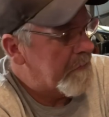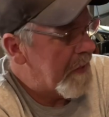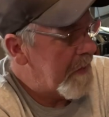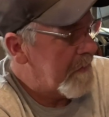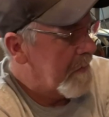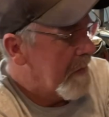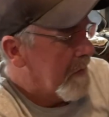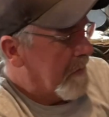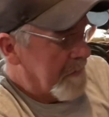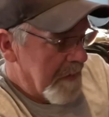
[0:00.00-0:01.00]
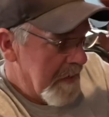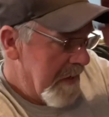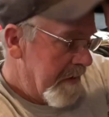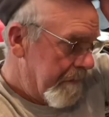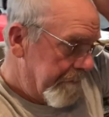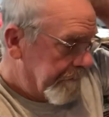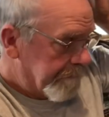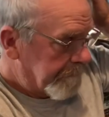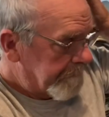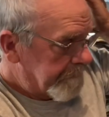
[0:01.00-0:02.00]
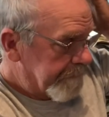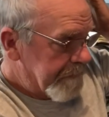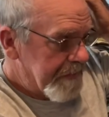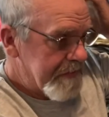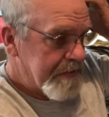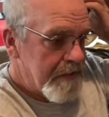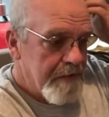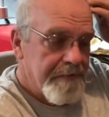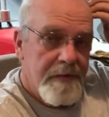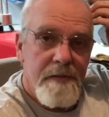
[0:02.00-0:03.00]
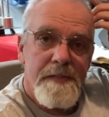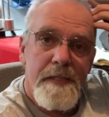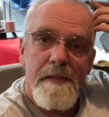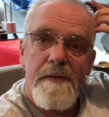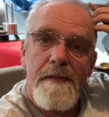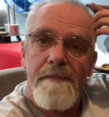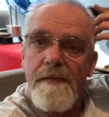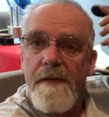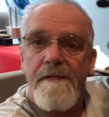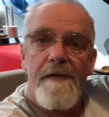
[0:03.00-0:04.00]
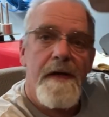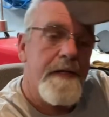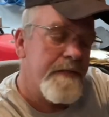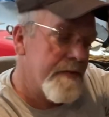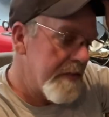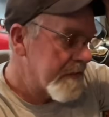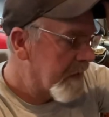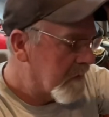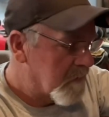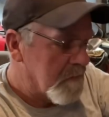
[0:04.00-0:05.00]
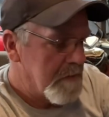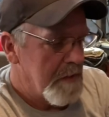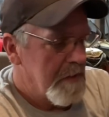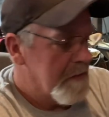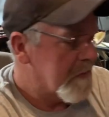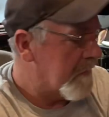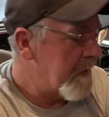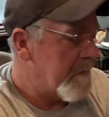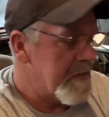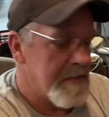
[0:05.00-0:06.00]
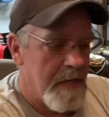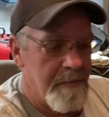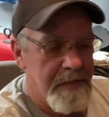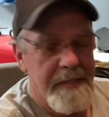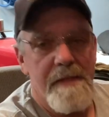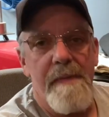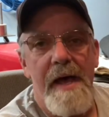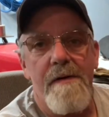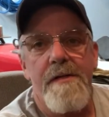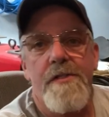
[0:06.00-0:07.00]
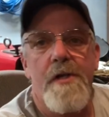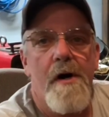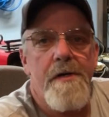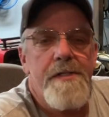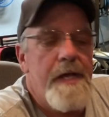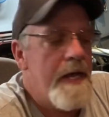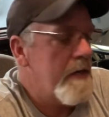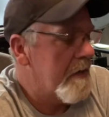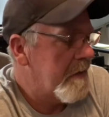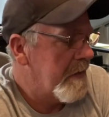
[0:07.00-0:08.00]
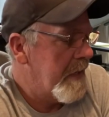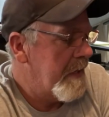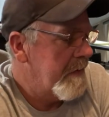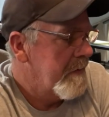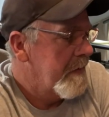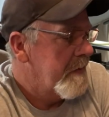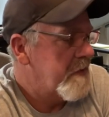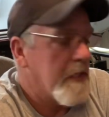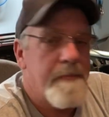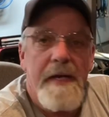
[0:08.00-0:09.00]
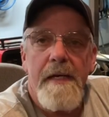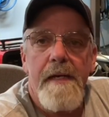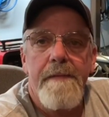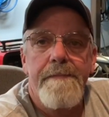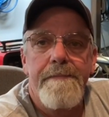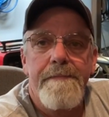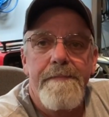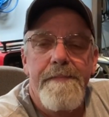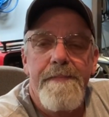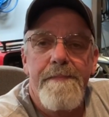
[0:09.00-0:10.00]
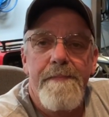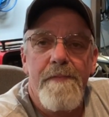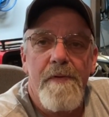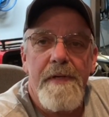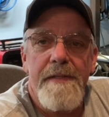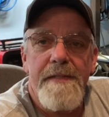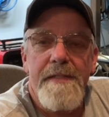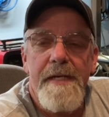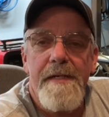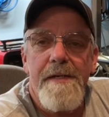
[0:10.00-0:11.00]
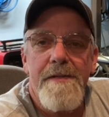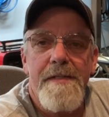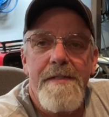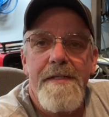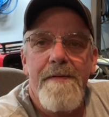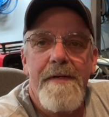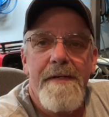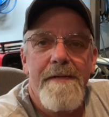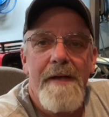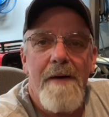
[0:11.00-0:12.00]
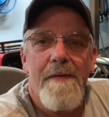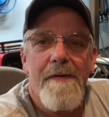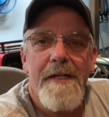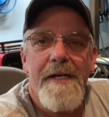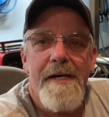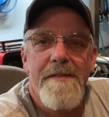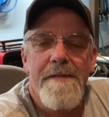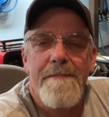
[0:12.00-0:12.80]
But the this here, if you lose it, you can find it. So that's kind of cool. So anyways, I'm gonna get the batteries charged and I'll check back in. We'll get this thing to use and see how it really does.